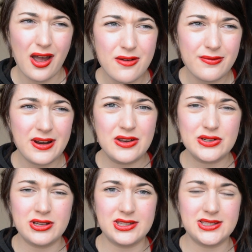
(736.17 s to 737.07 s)
Hopefully you
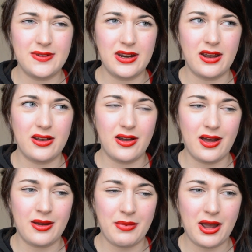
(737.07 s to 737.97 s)
enjoyed this video.
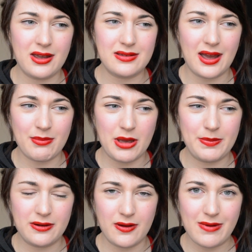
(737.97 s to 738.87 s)
I am a
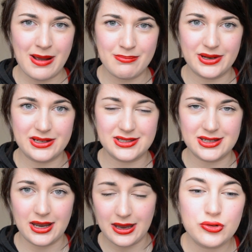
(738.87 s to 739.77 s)
bit of a rambler today.